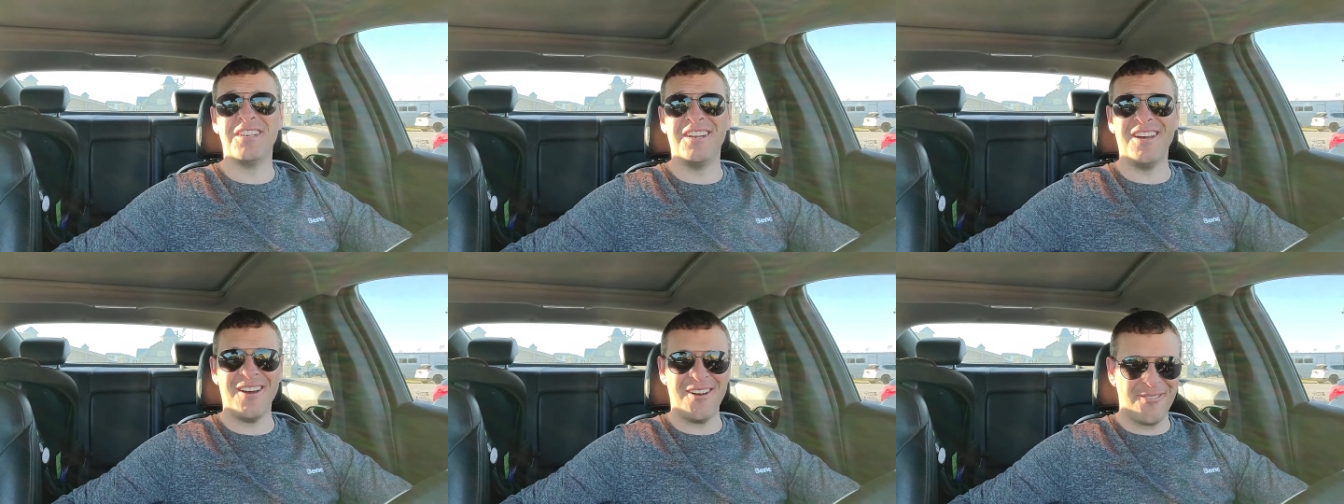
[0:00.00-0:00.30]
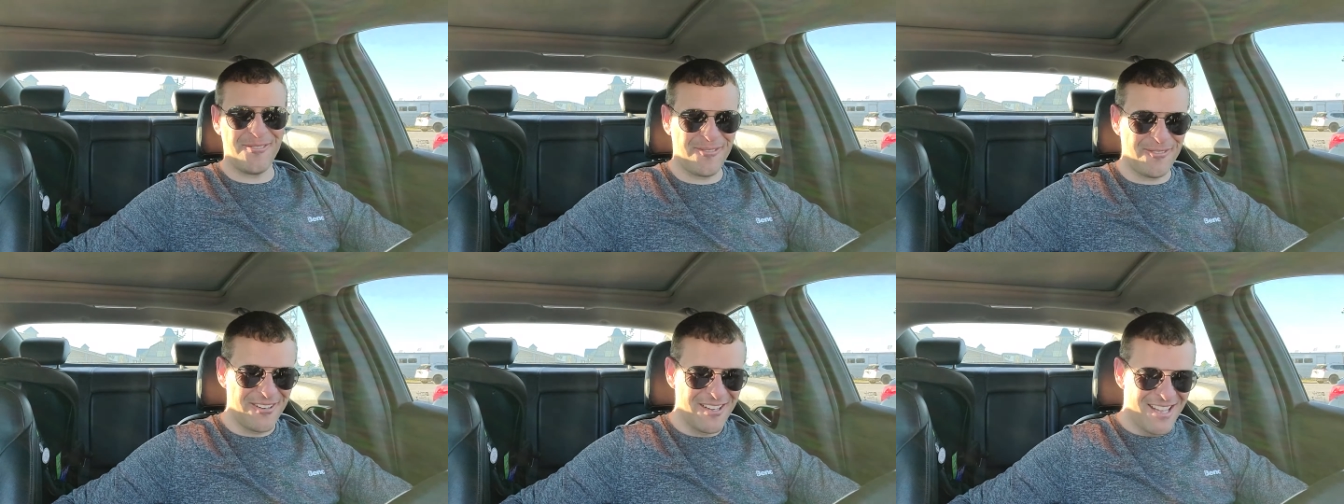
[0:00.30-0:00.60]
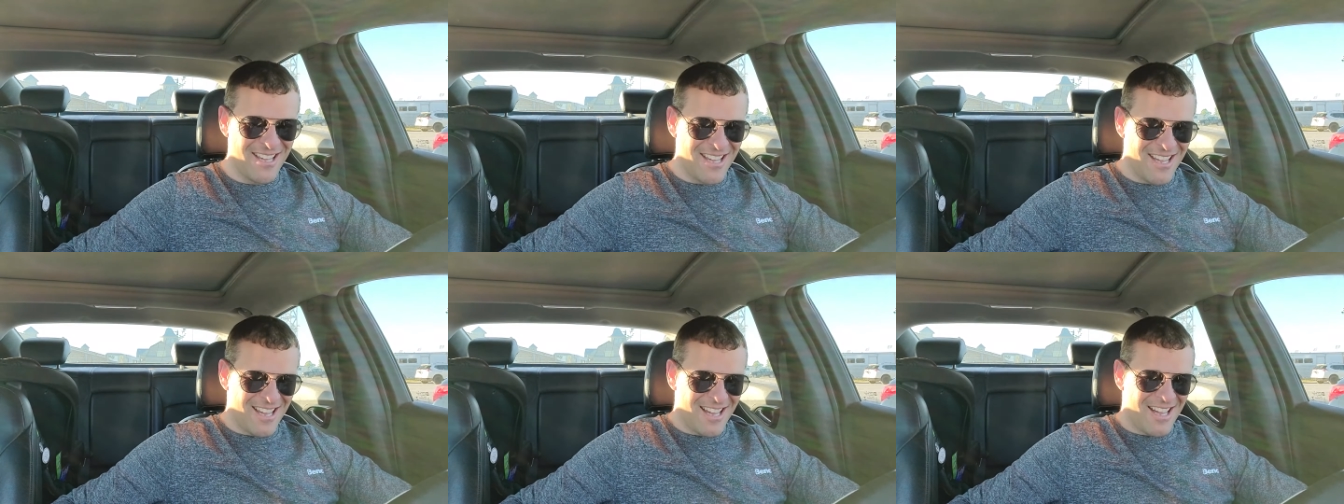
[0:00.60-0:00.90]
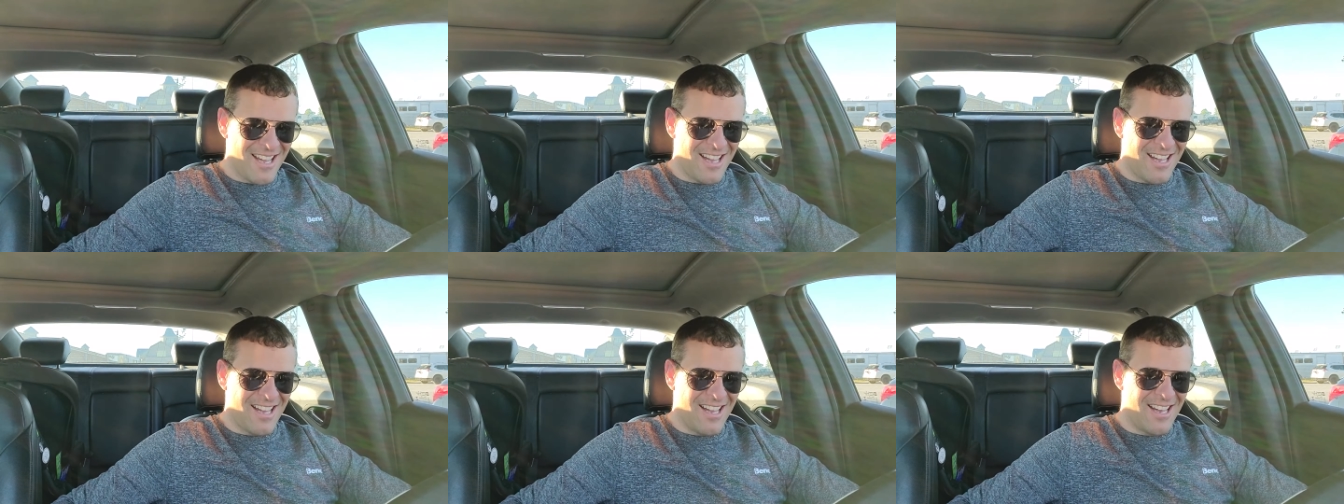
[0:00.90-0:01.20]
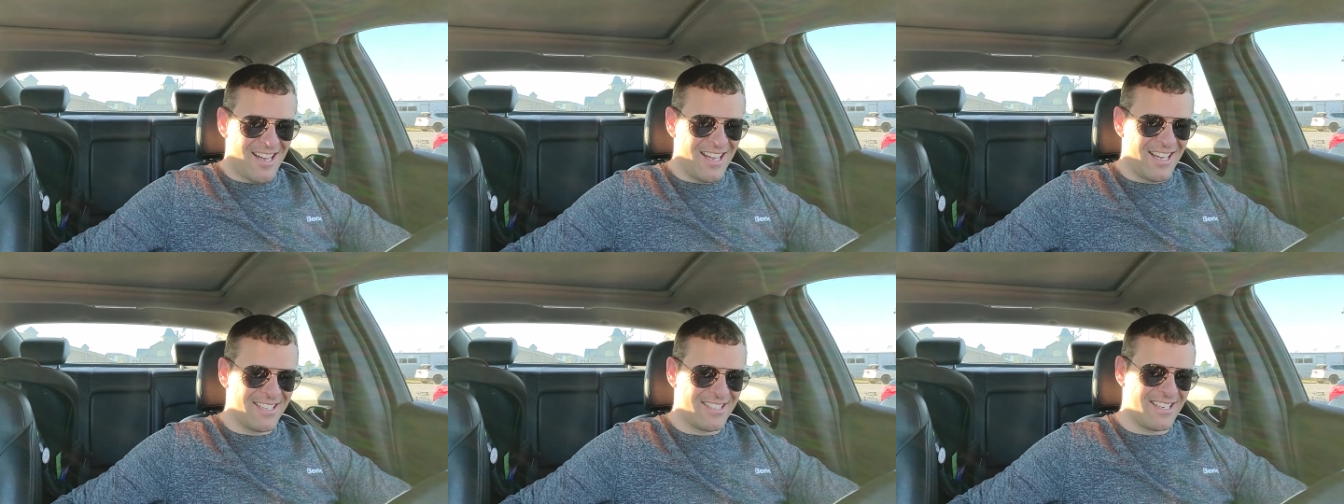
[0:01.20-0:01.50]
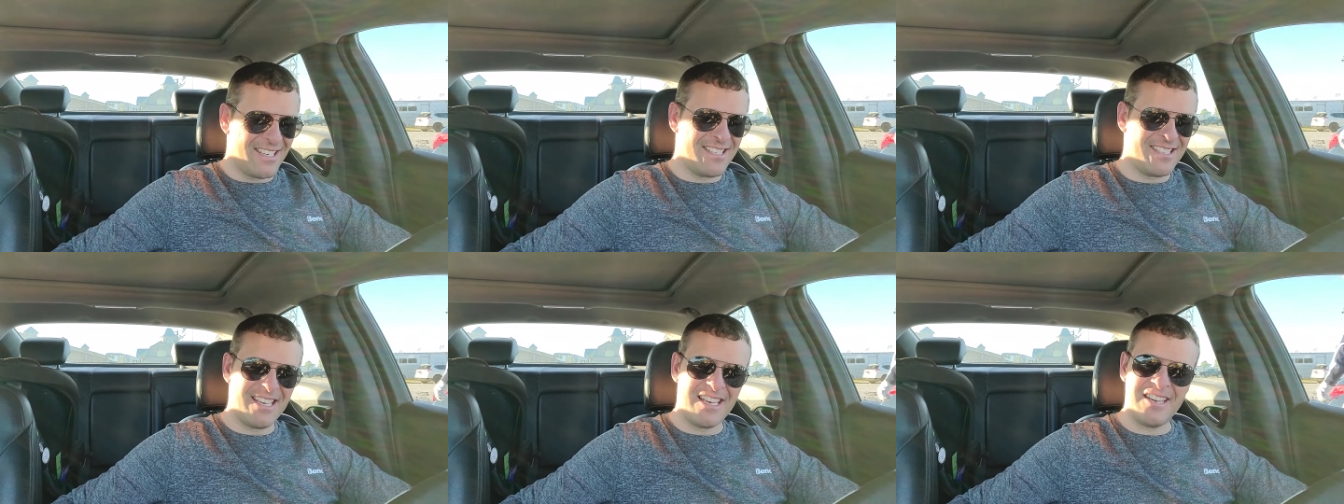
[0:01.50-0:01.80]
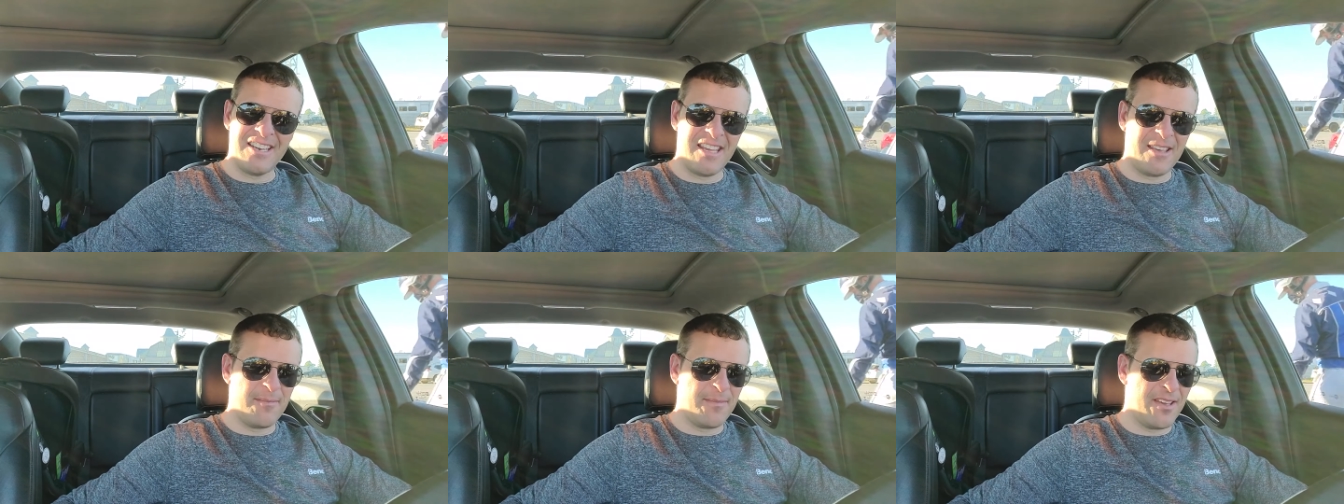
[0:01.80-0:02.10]
enough. Uh, as I said
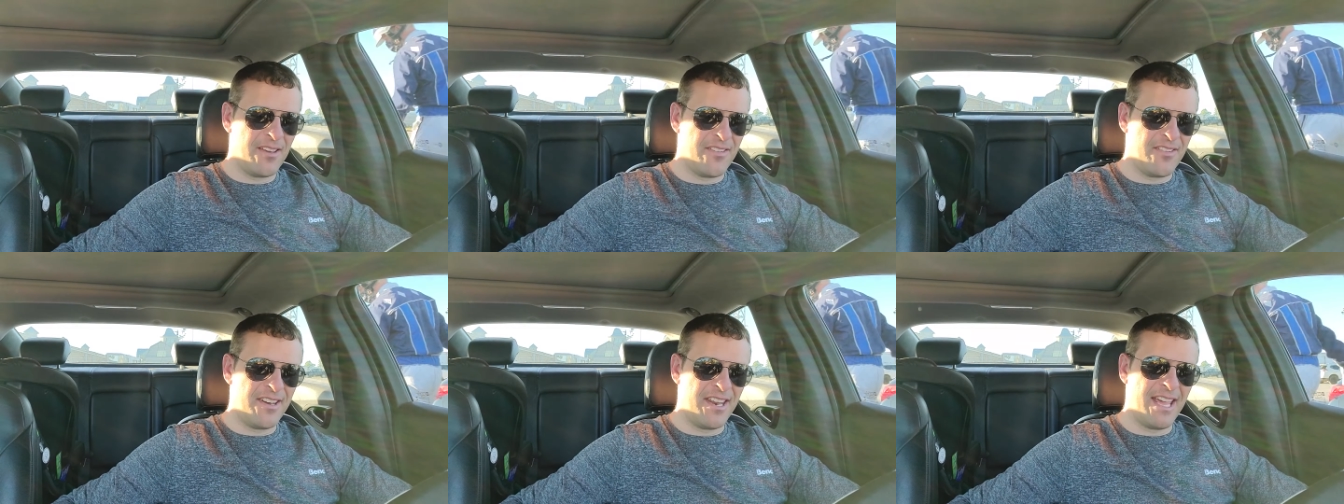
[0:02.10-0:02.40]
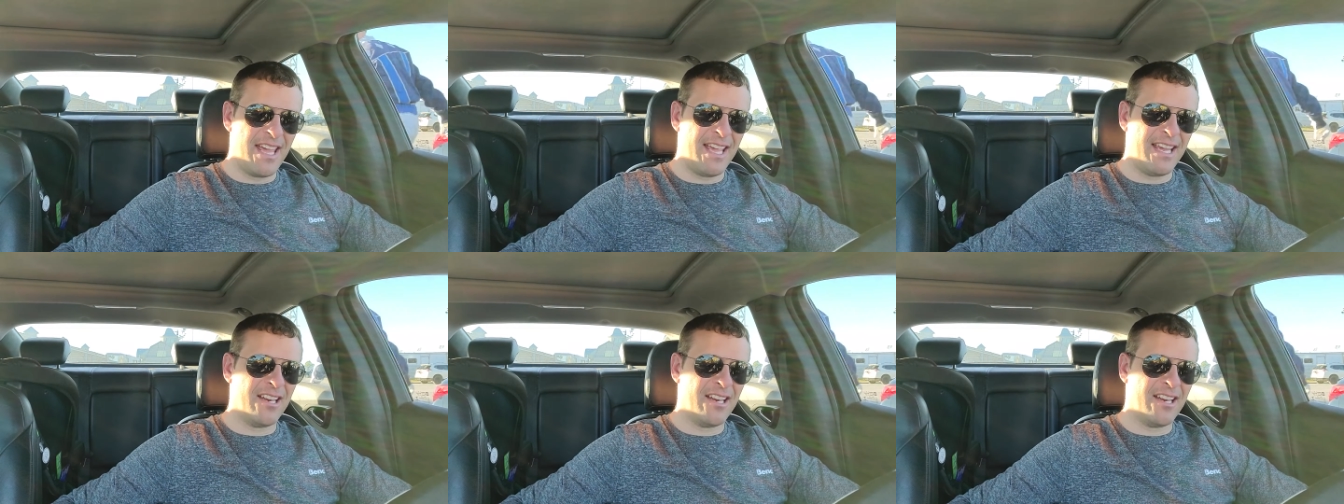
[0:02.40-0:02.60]
to him the other day,